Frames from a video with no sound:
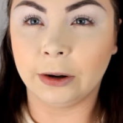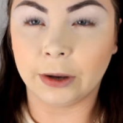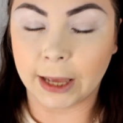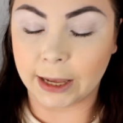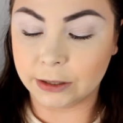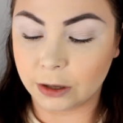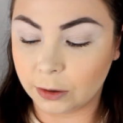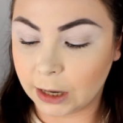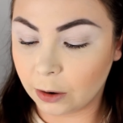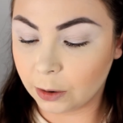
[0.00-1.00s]
Right, okay,
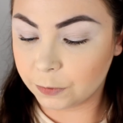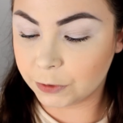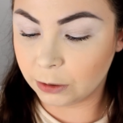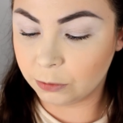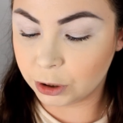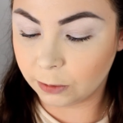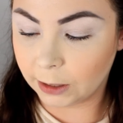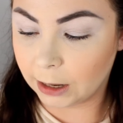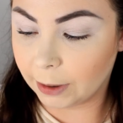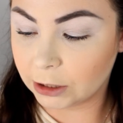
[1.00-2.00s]
so now I've zoomed you
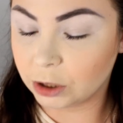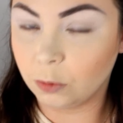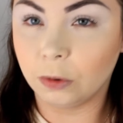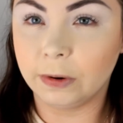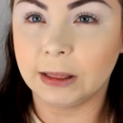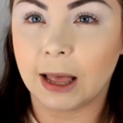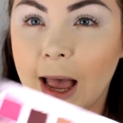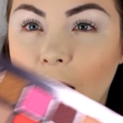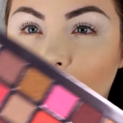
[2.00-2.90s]
in, I'm actually worried like